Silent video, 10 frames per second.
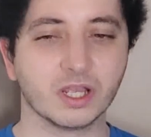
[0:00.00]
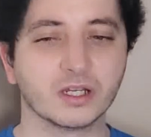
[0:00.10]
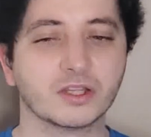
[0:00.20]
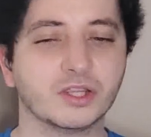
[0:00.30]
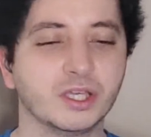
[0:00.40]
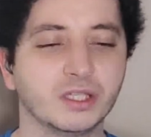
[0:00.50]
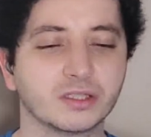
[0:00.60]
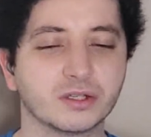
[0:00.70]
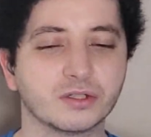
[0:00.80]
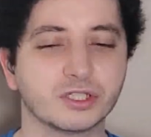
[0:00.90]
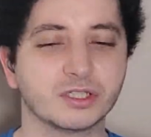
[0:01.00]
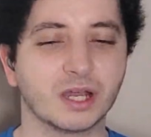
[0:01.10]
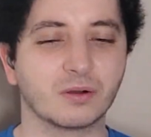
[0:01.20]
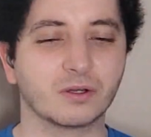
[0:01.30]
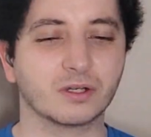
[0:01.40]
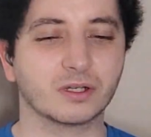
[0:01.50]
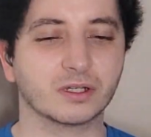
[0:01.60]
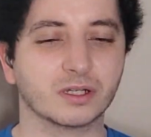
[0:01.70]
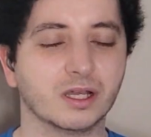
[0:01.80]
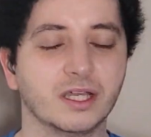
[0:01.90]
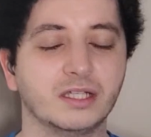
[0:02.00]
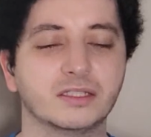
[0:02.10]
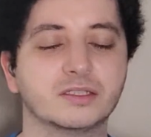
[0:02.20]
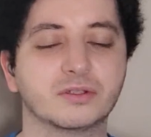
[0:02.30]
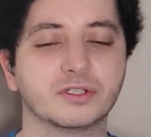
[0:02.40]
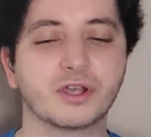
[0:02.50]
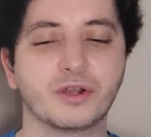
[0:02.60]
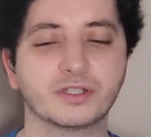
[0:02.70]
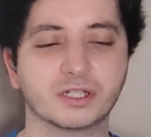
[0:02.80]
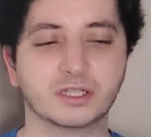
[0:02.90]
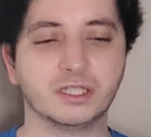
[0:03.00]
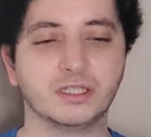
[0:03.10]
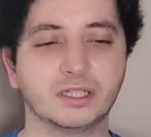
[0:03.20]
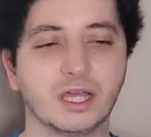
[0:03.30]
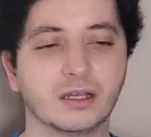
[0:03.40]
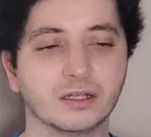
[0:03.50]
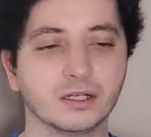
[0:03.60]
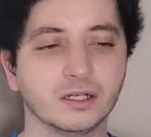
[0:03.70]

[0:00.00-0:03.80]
The thing is, though, she's now gonna. Uh, so Tony's gonna think that